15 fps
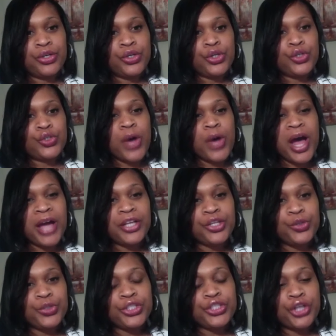So, how do
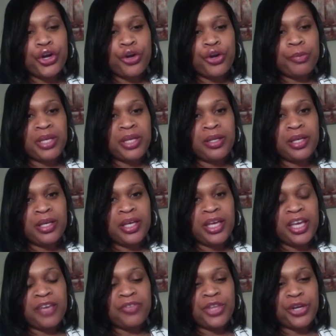you determine
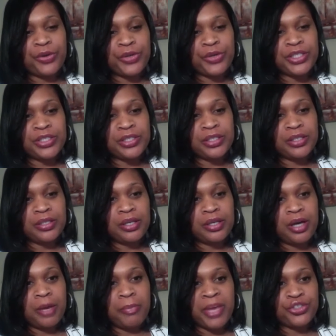if there is
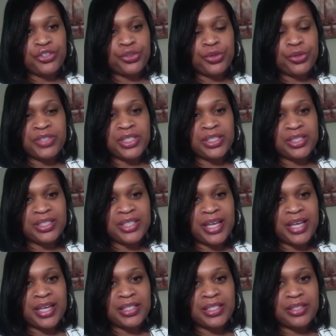a measure of
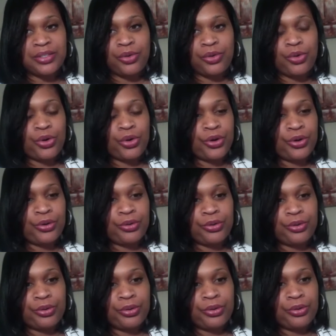success or
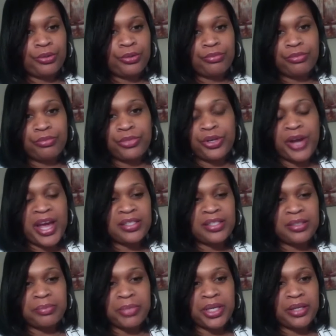there
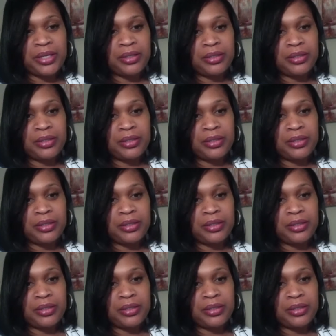hasn't been,